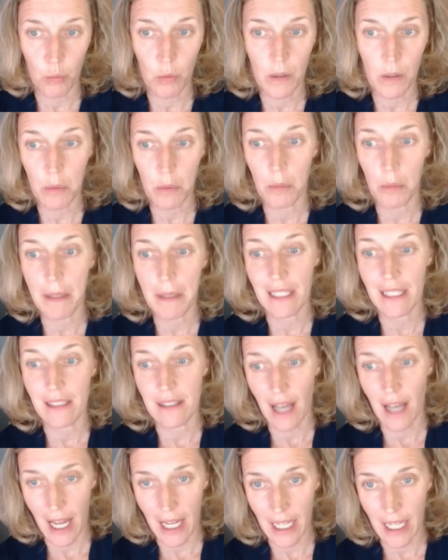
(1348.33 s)
we will be a
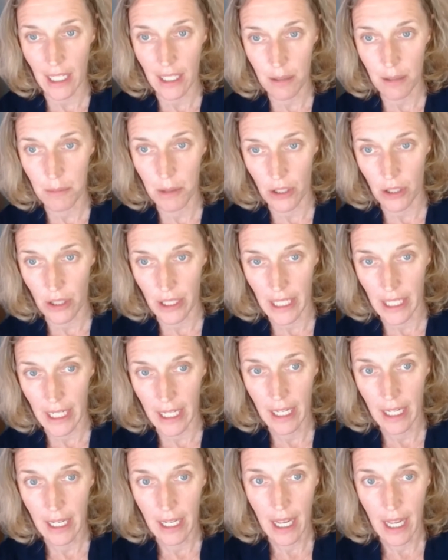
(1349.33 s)
dying community.
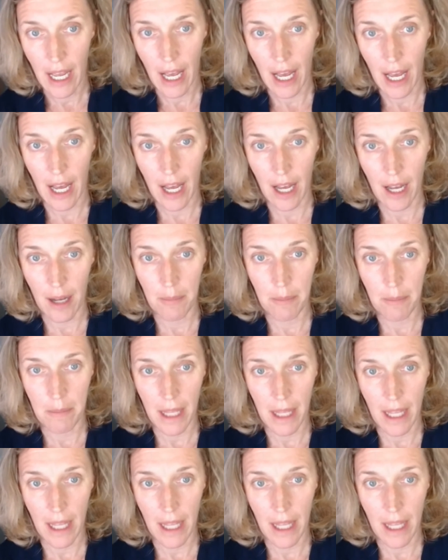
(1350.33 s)
I